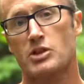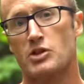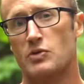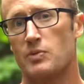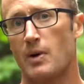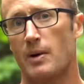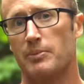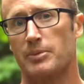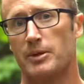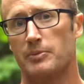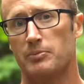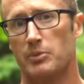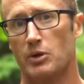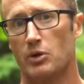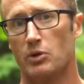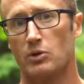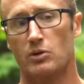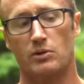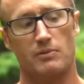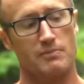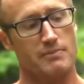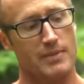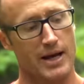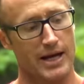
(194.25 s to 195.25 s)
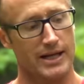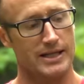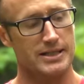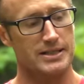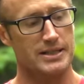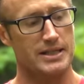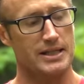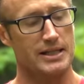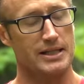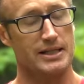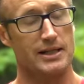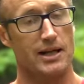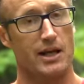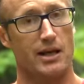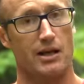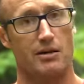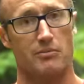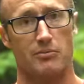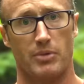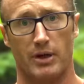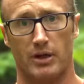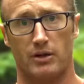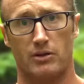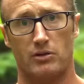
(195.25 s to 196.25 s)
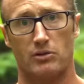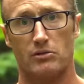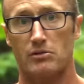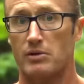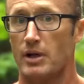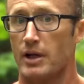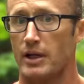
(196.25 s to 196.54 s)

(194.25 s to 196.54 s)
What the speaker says: Swap the bolt, magazine, and barrel,